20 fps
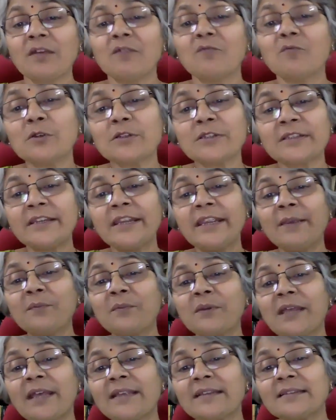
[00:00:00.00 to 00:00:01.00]
was
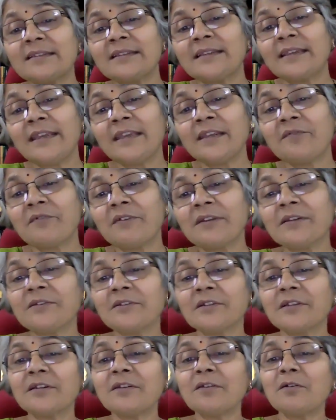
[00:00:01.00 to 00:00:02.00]
named as the
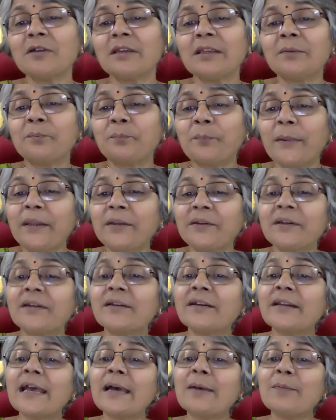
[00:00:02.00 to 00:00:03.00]
inventor in
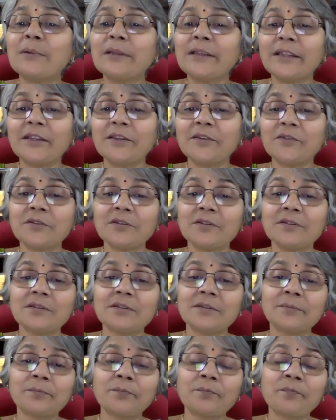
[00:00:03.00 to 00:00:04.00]
patent
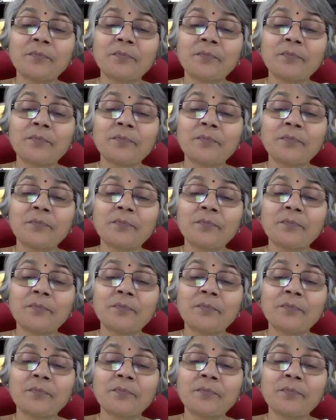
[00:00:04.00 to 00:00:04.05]
applications.